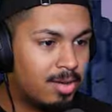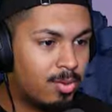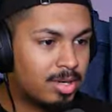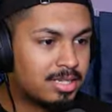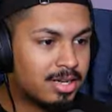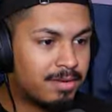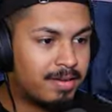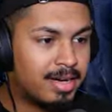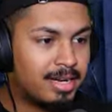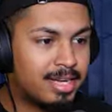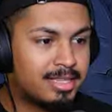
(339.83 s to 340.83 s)
Wasn't gonna
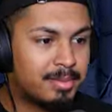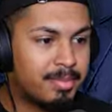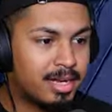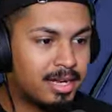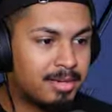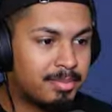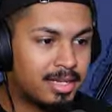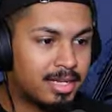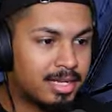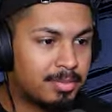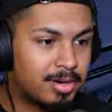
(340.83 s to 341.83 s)
find nothing better, but
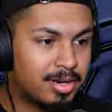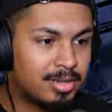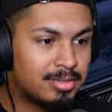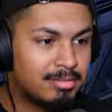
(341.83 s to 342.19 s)
look, bro.